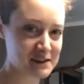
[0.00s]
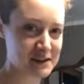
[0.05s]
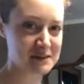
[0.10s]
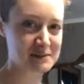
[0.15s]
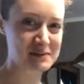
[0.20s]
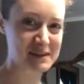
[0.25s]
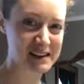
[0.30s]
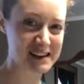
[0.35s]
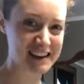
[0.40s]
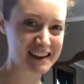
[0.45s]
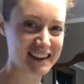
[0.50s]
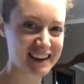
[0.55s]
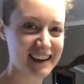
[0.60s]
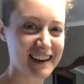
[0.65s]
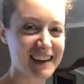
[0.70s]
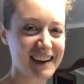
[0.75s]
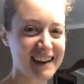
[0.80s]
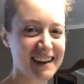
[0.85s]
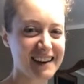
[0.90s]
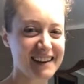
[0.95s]
of helping,
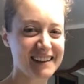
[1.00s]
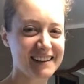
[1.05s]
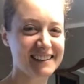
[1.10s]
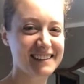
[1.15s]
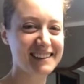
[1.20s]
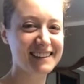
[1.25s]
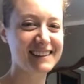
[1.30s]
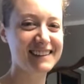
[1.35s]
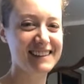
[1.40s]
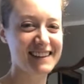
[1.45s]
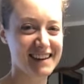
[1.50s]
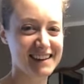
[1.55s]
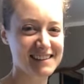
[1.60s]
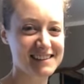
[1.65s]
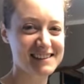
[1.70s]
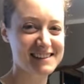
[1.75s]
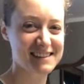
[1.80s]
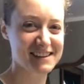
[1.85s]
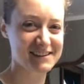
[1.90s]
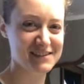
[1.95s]
and
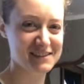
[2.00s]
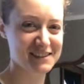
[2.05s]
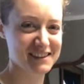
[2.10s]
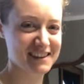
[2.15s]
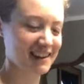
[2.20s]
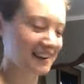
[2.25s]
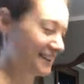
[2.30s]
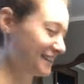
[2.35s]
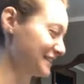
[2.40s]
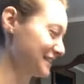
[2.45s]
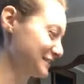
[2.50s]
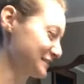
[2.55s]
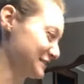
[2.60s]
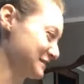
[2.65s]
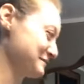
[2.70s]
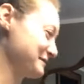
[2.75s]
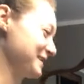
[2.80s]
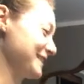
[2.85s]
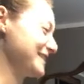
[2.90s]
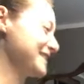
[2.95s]
yes, it would get all
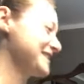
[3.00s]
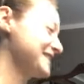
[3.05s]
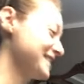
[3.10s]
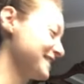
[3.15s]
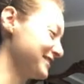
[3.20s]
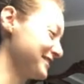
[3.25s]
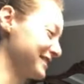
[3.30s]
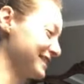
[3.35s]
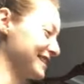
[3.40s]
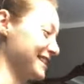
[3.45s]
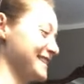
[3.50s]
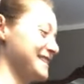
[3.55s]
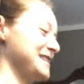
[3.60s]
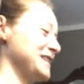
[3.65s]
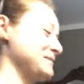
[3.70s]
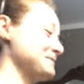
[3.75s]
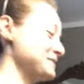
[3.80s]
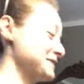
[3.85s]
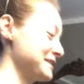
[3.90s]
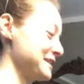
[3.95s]
over the place if the
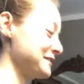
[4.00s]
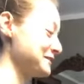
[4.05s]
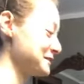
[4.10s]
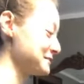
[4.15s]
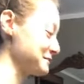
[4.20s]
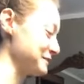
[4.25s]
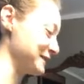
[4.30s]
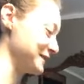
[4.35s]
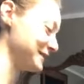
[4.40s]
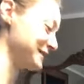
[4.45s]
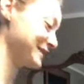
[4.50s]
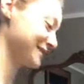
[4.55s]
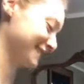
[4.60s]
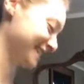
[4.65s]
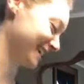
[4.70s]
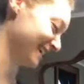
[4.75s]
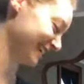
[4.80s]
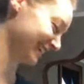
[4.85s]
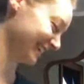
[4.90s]
kids helped stuff the pillows.